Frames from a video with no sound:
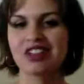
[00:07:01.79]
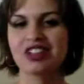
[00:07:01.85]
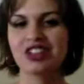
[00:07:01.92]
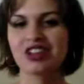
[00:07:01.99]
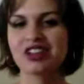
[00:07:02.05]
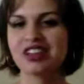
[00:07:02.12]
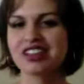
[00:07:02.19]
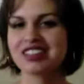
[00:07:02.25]

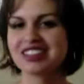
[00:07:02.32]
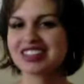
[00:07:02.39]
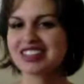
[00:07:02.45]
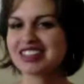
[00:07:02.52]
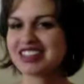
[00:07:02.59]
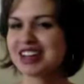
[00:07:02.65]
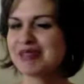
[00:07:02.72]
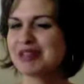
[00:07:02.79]
dirtiest
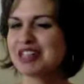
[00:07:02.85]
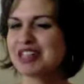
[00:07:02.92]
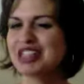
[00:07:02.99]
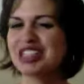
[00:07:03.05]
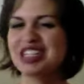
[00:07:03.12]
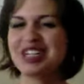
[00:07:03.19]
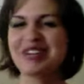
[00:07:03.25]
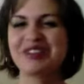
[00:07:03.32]
looks. I mean,
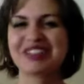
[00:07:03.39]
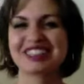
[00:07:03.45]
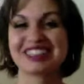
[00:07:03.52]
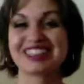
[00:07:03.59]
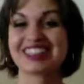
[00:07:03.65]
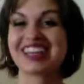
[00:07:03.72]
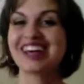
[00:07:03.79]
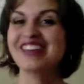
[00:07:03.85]
she was
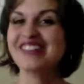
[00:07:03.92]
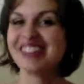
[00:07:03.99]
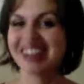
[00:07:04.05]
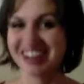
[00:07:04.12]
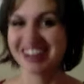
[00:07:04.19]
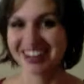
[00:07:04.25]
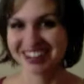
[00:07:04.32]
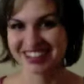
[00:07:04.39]

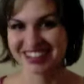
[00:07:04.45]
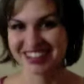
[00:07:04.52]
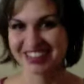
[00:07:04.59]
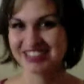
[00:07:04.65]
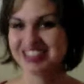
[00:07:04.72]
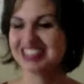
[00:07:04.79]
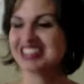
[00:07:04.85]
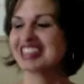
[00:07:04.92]
livid. She
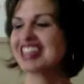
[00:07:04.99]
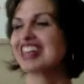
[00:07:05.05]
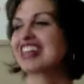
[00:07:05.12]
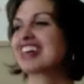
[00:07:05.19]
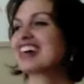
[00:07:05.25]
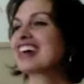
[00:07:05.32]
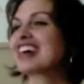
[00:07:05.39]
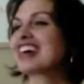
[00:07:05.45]
was just
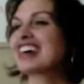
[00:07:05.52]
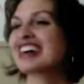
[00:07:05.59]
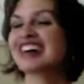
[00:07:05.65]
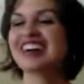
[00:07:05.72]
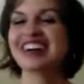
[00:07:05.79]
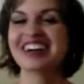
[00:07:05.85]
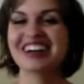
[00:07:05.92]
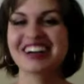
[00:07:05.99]
like,
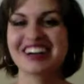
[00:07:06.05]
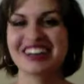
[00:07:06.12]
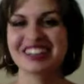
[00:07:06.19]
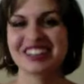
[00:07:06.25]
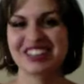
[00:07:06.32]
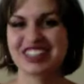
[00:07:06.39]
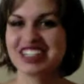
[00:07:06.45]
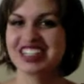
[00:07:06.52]

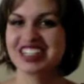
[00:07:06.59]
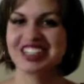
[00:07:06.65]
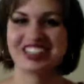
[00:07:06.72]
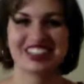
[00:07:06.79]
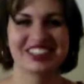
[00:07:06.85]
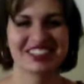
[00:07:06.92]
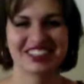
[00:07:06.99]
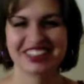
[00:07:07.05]

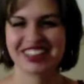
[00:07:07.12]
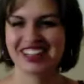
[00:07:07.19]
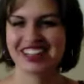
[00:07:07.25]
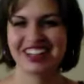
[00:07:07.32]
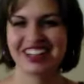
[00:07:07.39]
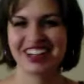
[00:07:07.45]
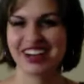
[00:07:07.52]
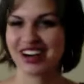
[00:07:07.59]

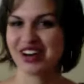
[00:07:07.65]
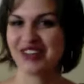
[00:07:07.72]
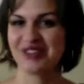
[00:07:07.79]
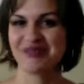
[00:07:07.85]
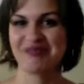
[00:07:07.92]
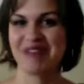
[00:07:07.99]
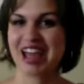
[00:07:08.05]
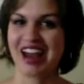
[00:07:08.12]

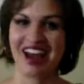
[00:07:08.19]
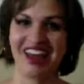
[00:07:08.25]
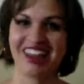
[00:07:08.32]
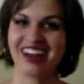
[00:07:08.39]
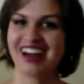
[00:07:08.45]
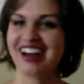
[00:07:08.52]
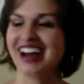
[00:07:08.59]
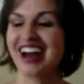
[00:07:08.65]
man,
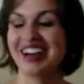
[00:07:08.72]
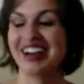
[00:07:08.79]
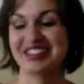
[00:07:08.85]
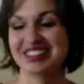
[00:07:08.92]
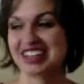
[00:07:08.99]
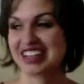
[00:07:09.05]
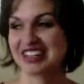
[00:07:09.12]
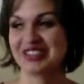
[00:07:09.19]
I was
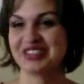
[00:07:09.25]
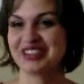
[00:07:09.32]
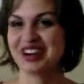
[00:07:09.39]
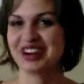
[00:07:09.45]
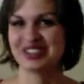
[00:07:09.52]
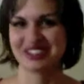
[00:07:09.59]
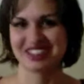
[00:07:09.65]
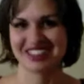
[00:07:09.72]
like, who
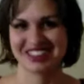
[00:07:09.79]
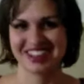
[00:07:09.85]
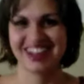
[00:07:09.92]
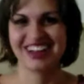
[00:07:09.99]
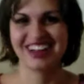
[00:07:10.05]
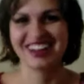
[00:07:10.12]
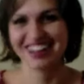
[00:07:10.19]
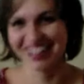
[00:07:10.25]
knows?
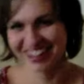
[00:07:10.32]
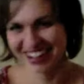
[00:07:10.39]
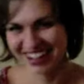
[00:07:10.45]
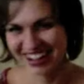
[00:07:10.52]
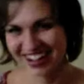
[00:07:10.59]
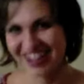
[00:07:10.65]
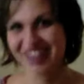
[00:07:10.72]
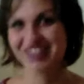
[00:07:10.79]

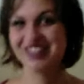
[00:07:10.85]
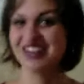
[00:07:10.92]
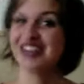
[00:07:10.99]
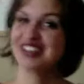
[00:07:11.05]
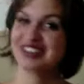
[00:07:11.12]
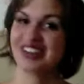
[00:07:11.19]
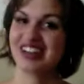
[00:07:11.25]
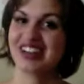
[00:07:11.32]
Who knows
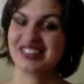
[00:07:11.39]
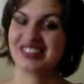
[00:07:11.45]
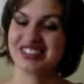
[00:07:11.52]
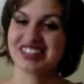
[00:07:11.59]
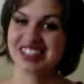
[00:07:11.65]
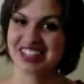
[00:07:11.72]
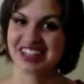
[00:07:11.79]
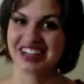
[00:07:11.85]
if I'll ever
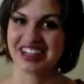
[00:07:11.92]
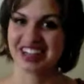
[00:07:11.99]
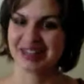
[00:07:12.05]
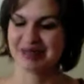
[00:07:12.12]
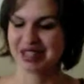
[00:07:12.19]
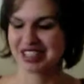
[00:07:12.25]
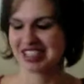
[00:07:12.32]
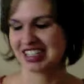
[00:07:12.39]
see her again,
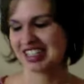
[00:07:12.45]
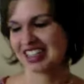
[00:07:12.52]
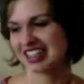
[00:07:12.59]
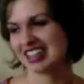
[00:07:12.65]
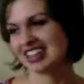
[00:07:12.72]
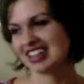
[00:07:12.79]
basically.